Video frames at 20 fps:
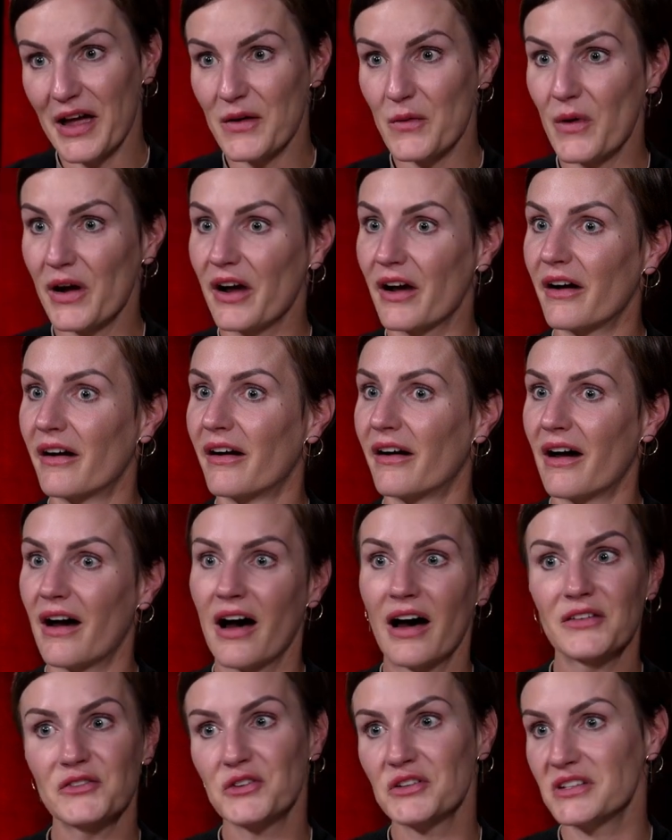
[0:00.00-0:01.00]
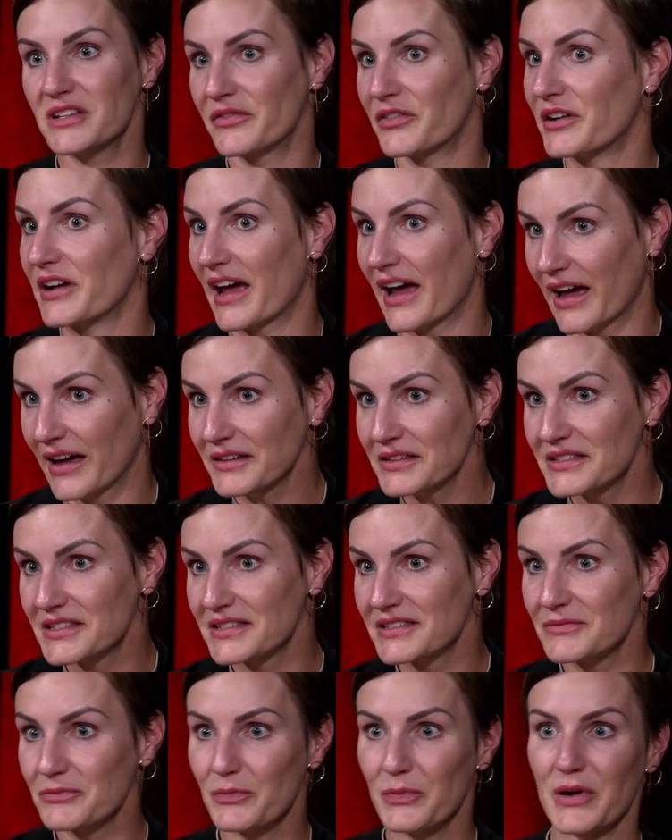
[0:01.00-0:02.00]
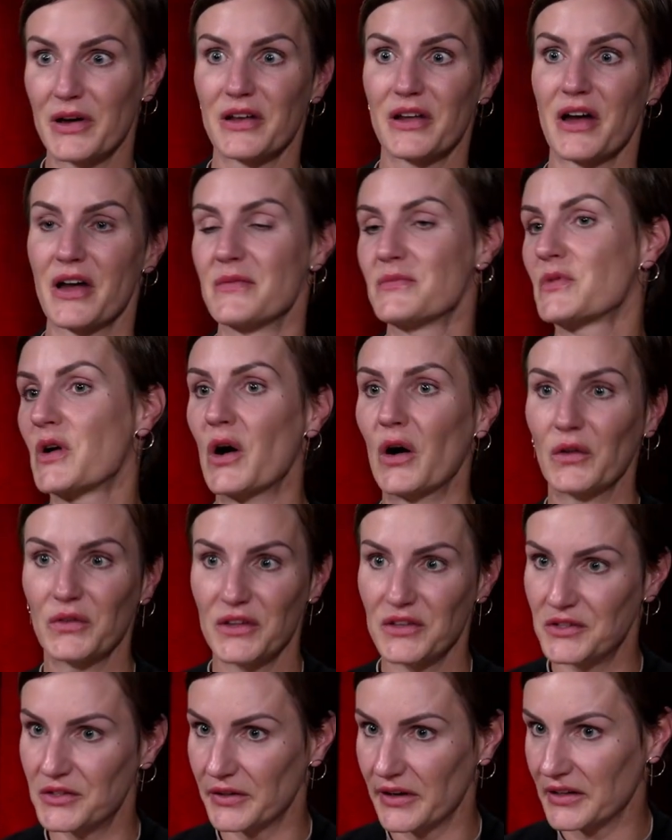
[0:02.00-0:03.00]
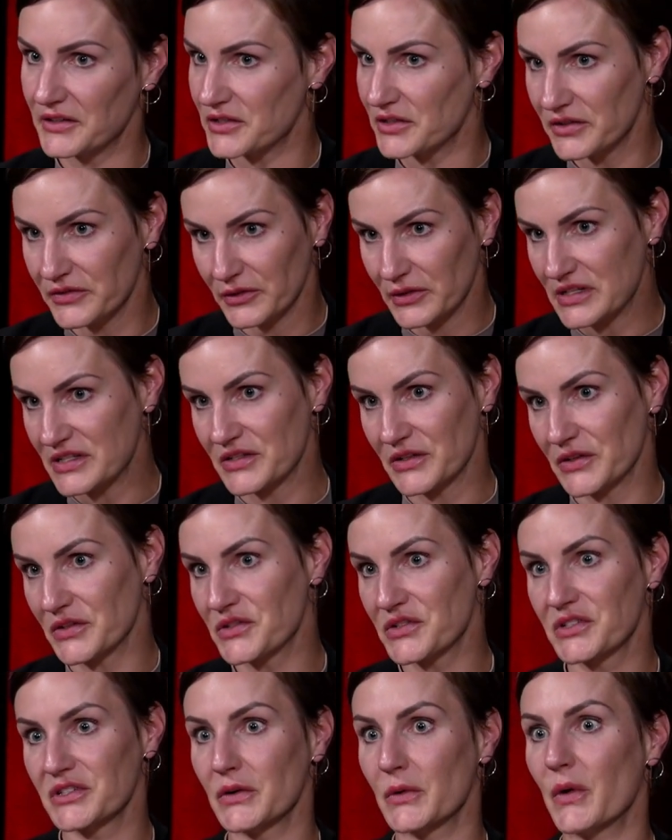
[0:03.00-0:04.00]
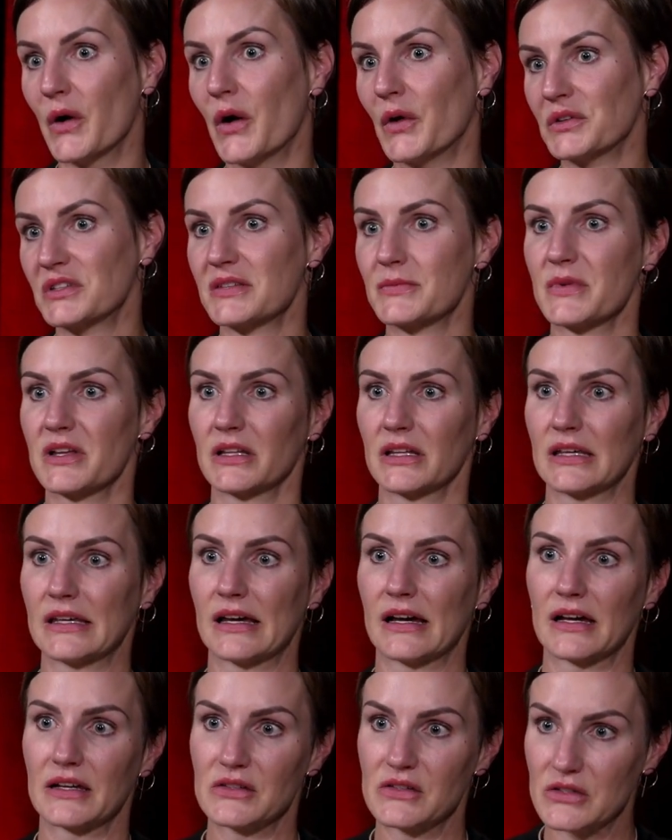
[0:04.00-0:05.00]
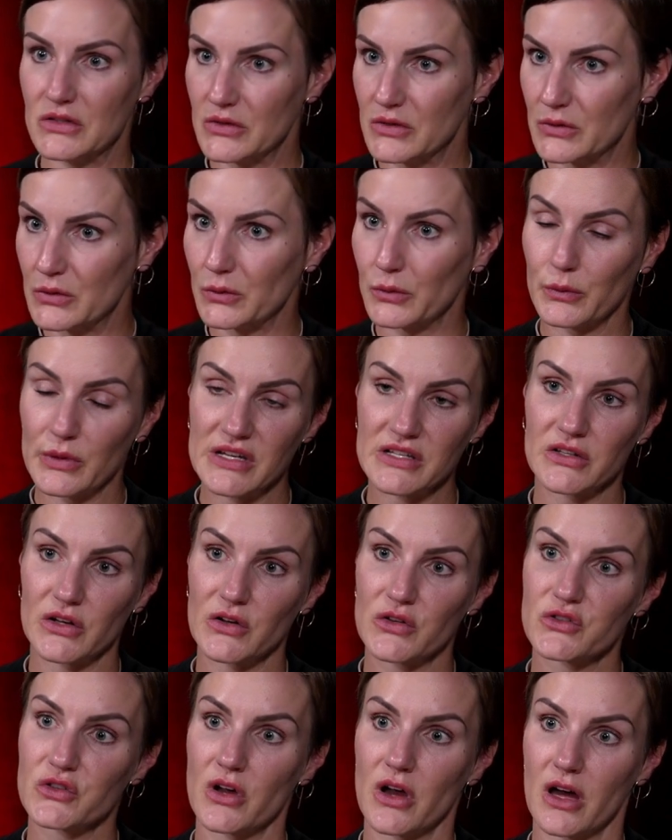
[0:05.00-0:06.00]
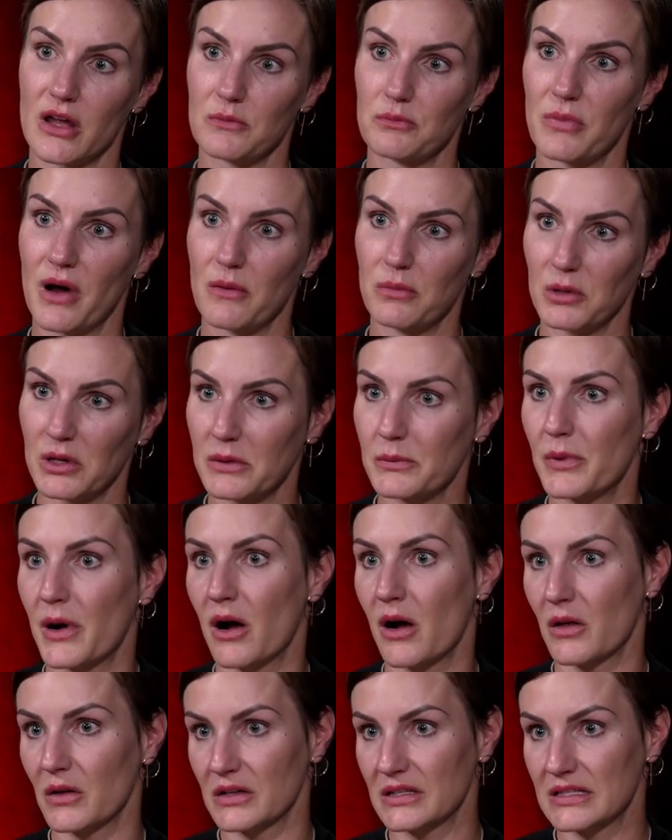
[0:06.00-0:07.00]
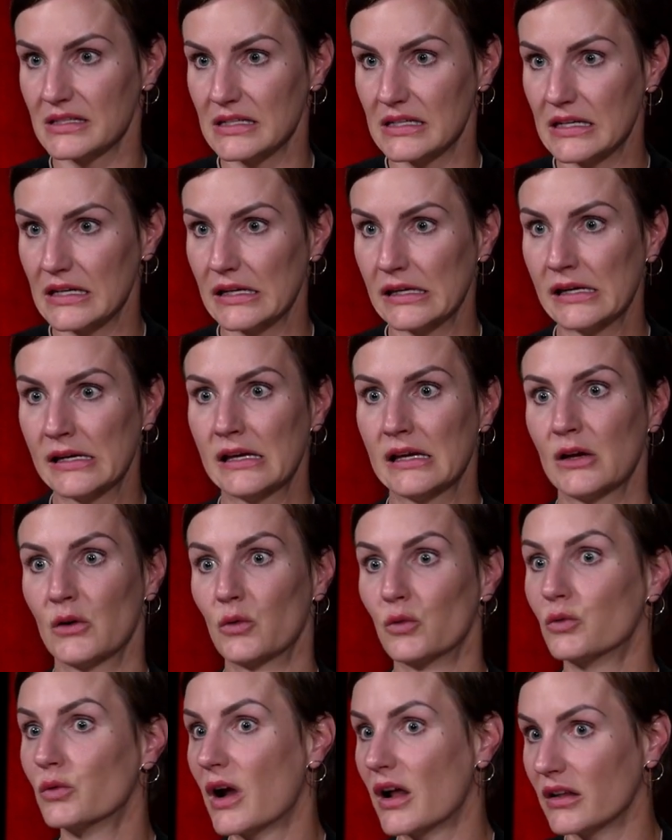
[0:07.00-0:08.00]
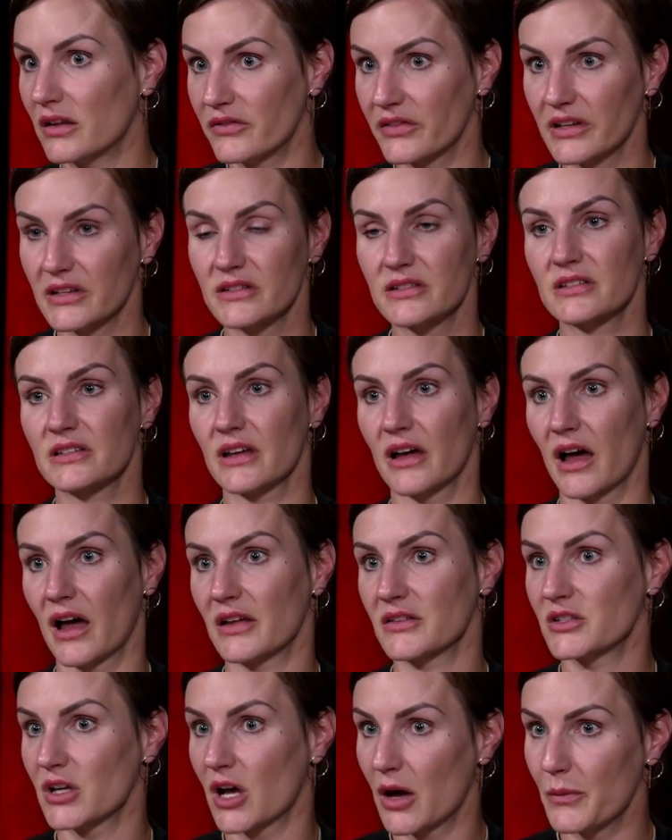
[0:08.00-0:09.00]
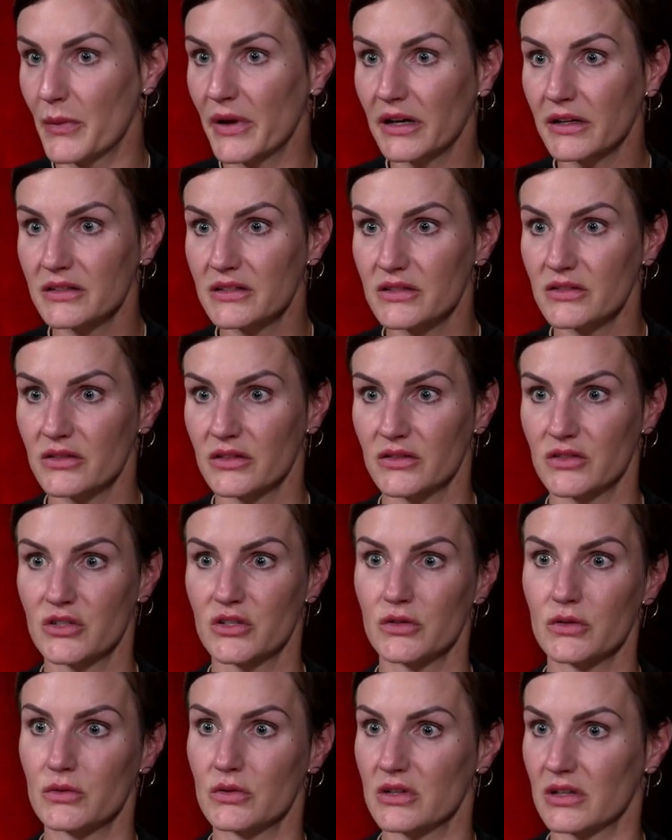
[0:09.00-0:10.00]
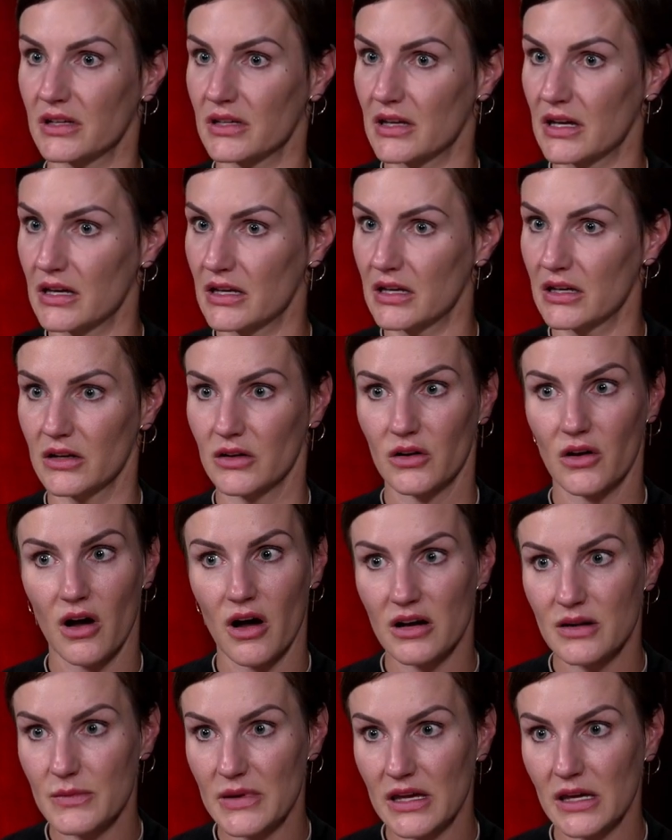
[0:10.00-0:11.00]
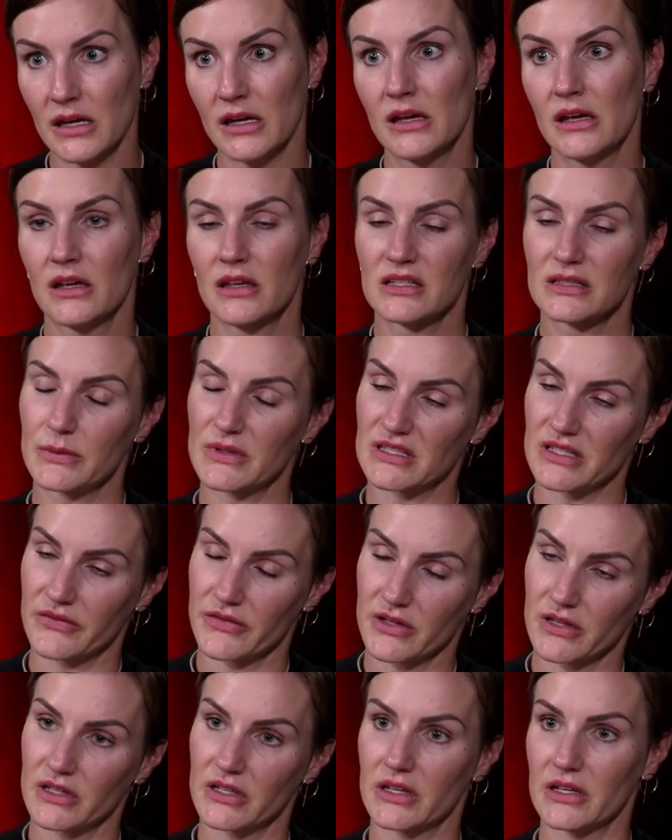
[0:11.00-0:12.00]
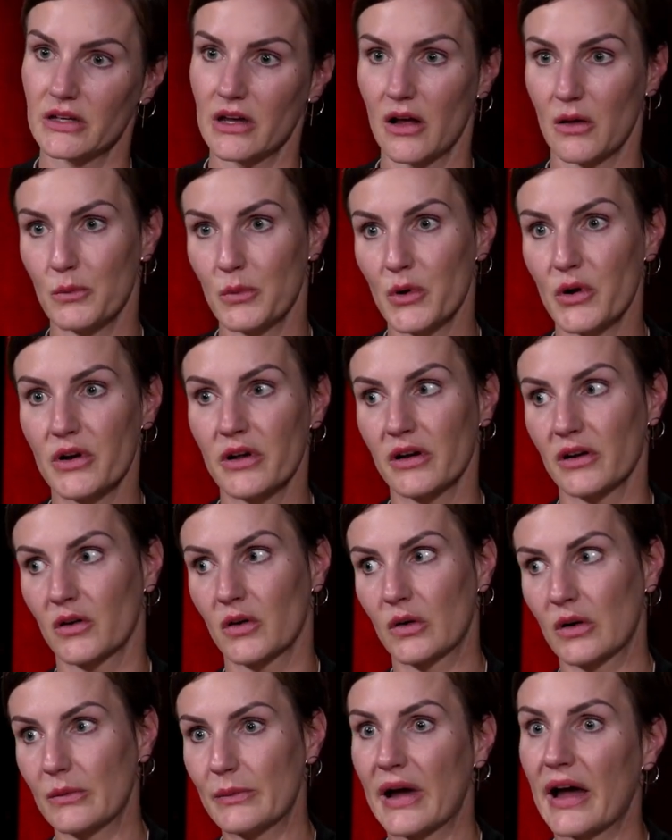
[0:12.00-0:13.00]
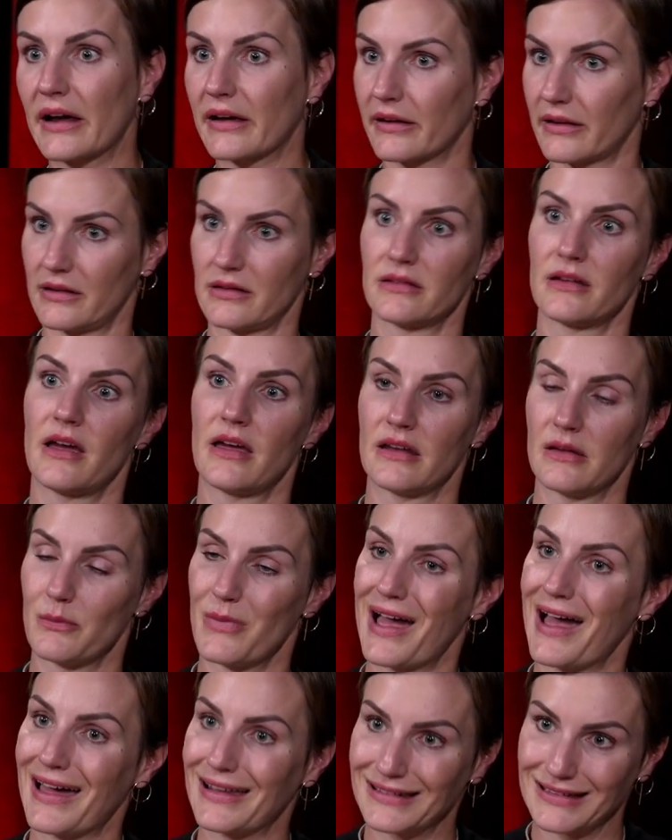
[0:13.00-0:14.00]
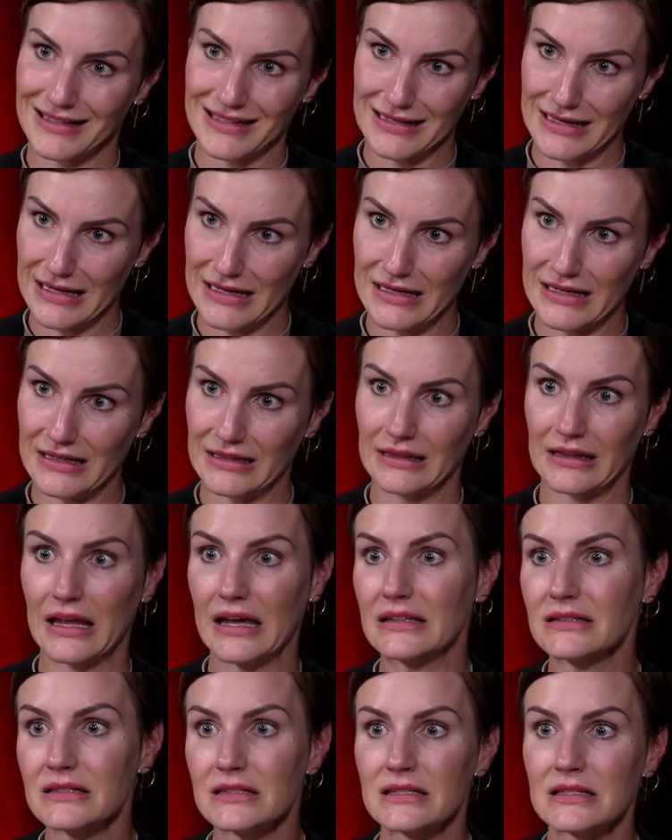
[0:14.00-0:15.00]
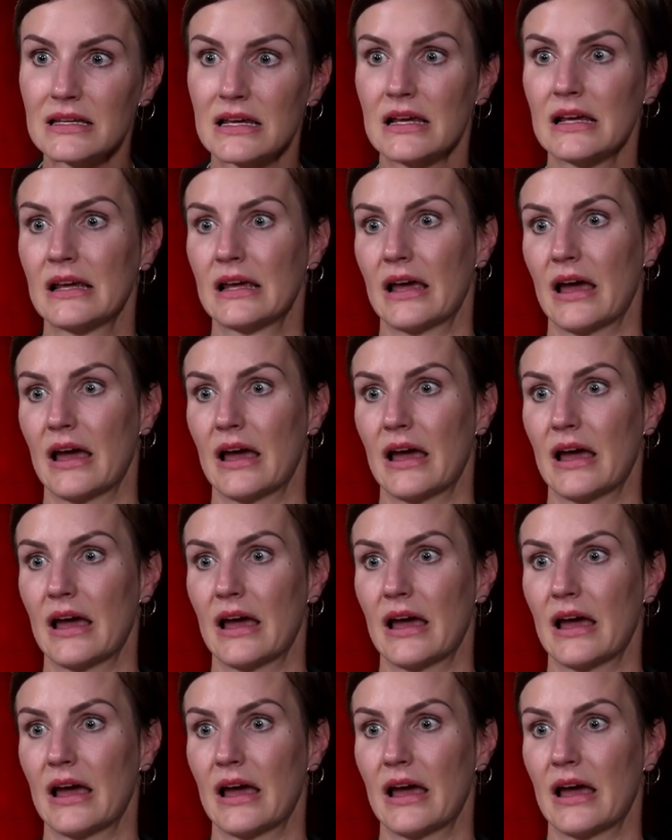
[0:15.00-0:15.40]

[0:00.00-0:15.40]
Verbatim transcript: I wear a hundred different hats, but I'm called the director of research. So ultimately, I do research on public policy relevant uh, topics to the Canadian economy, specifically Alberta, Quebec, and, and a pan Canadian lens.